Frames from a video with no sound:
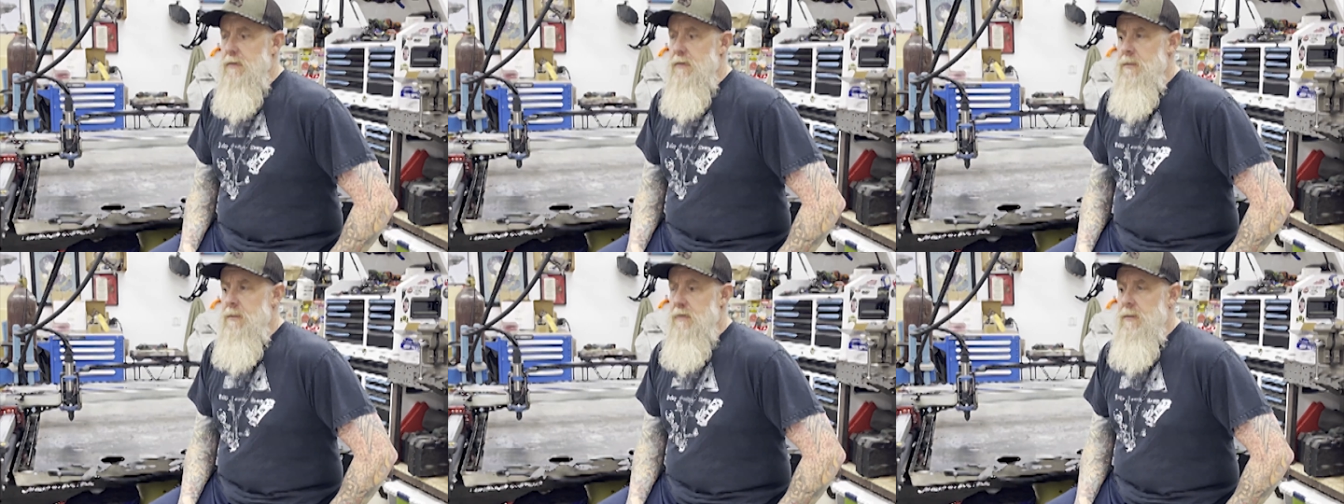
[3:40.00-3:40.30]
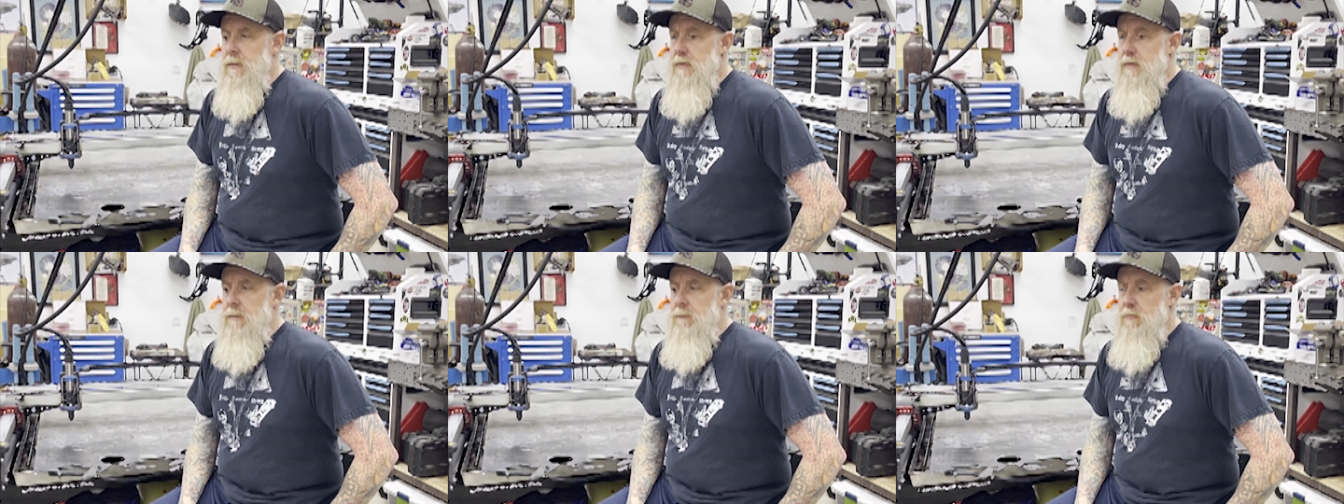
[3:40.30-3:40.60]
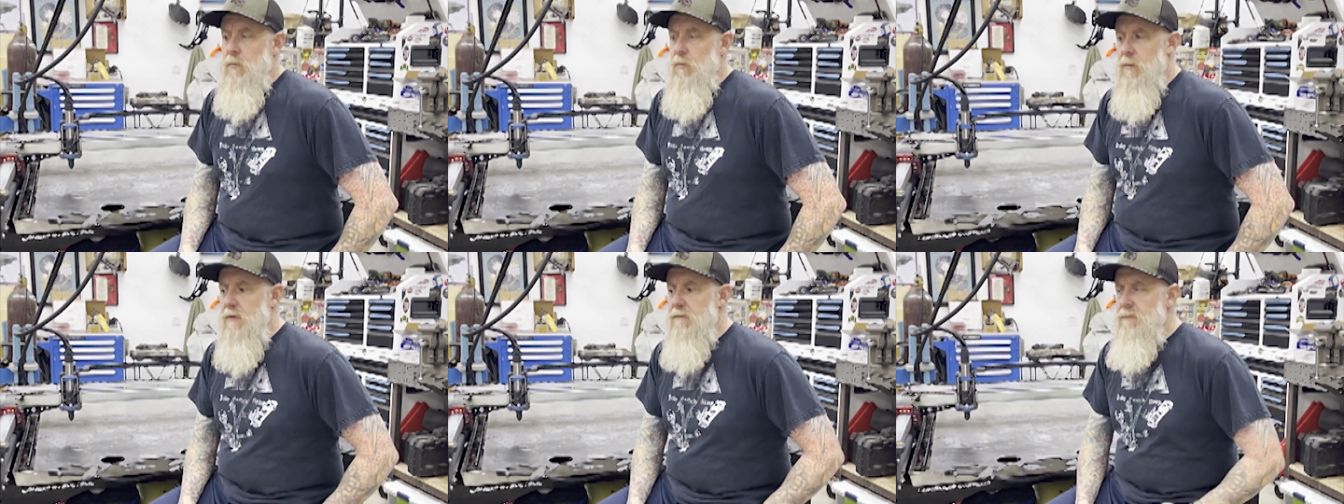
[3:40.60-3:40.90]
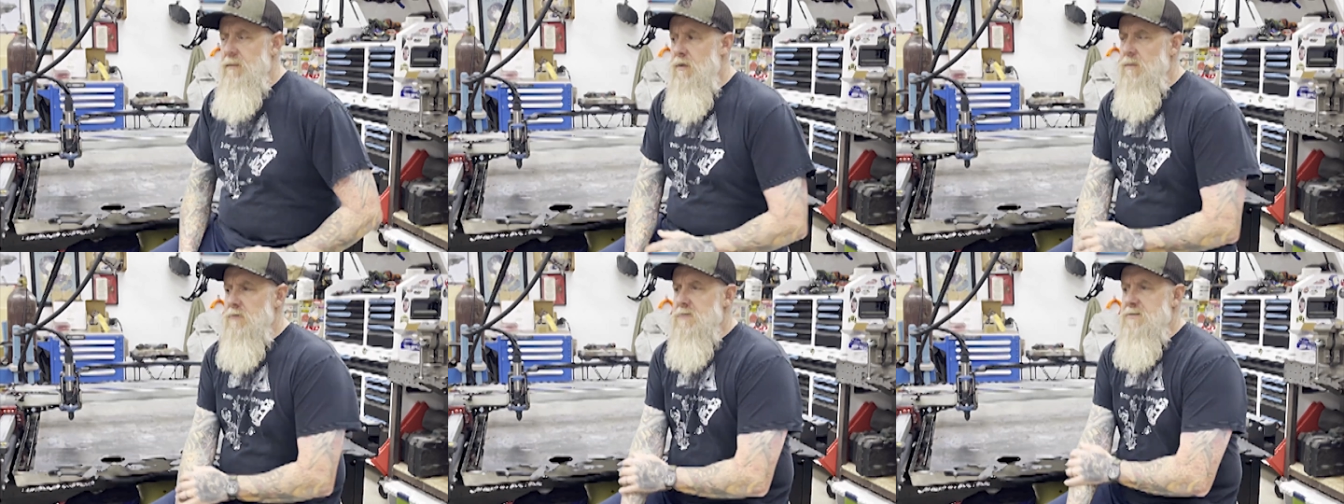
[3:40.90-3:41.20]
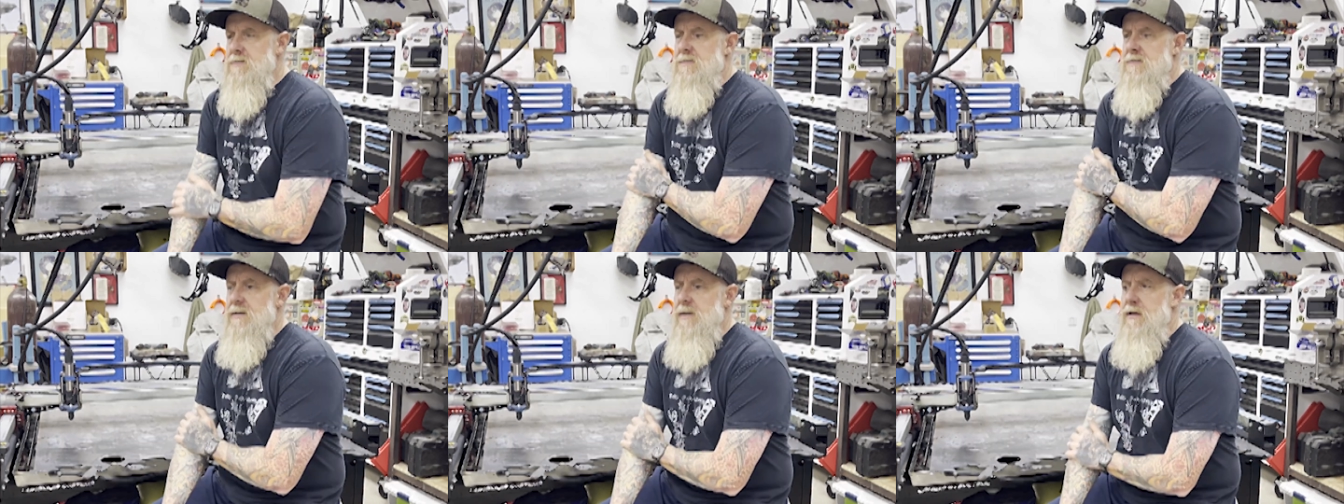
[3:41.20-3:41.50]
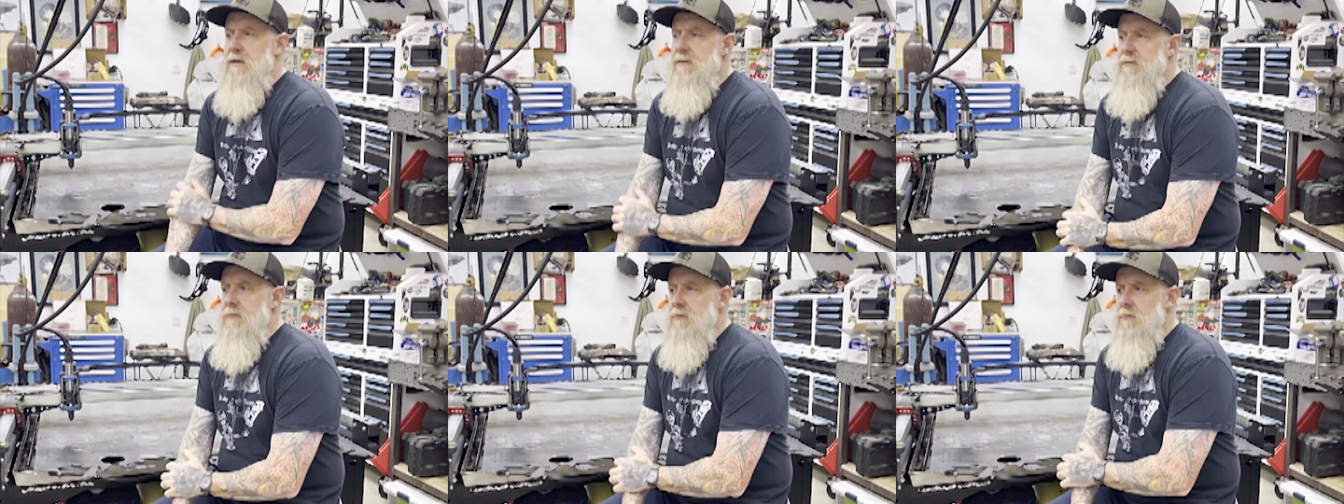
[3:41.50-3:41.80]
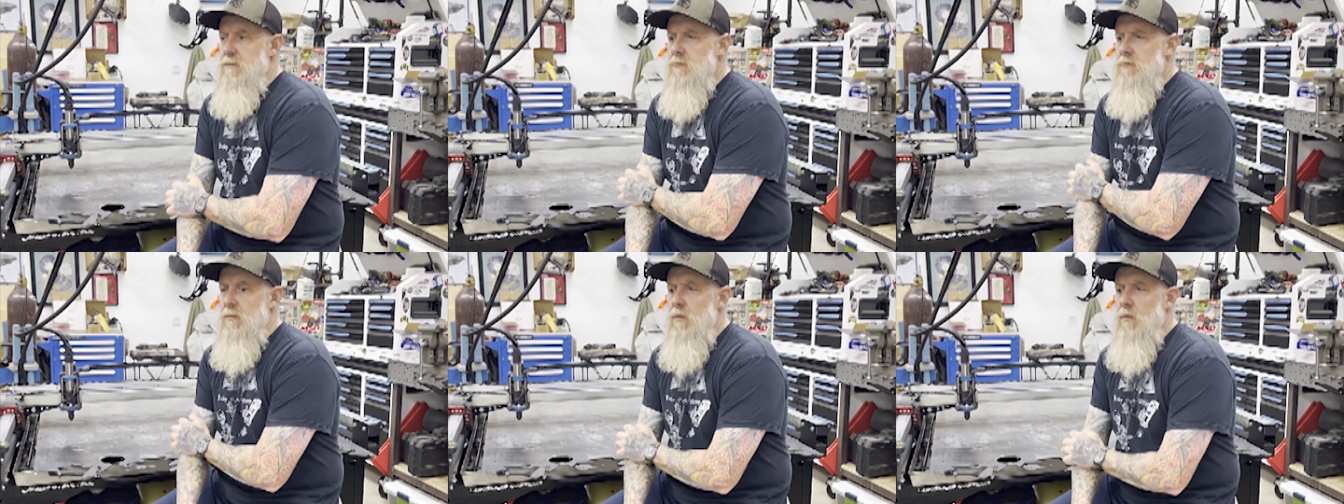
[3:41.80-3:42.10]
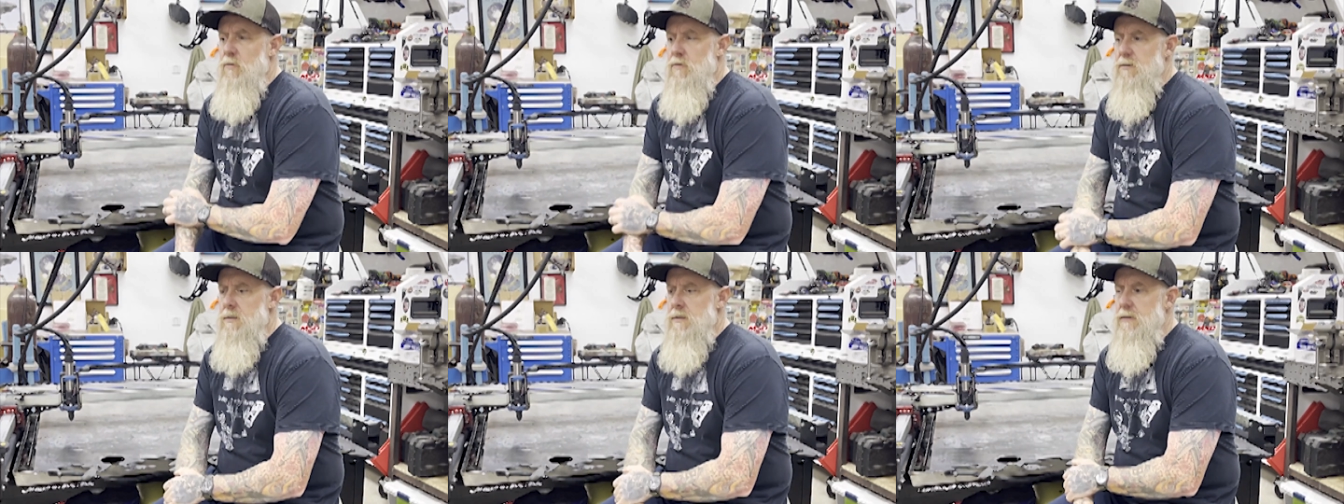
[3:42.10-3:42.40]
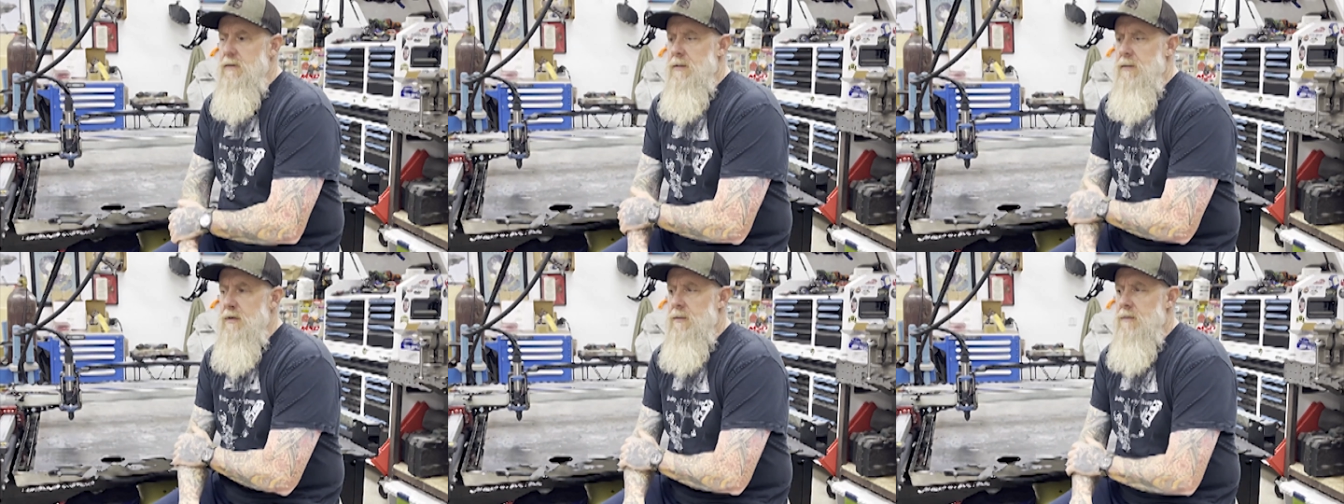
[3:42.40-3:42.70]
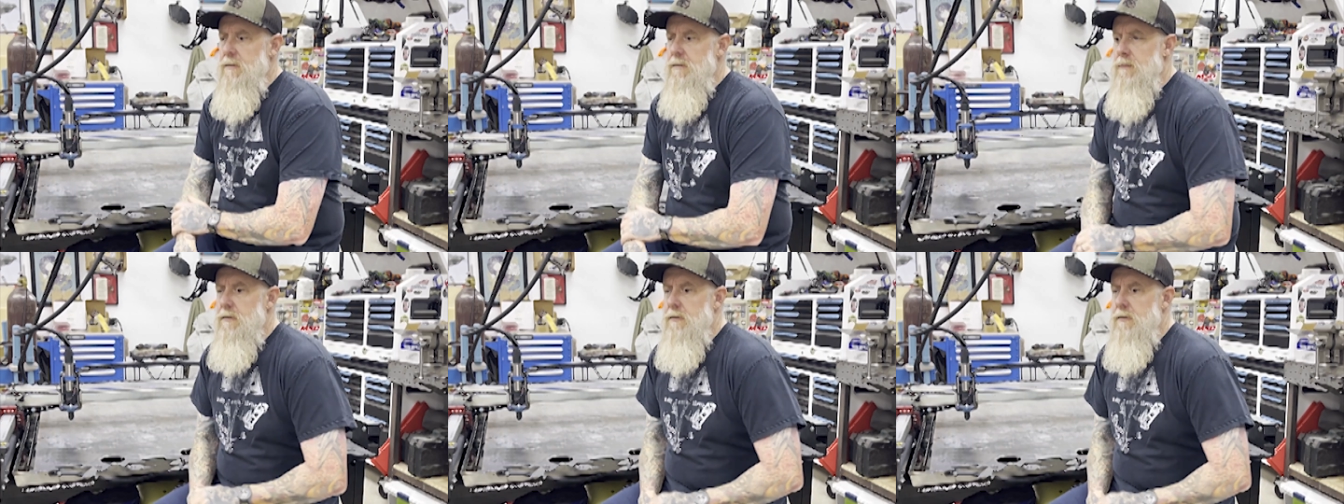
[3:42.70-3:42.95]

But what I've noticed is that if you do locally,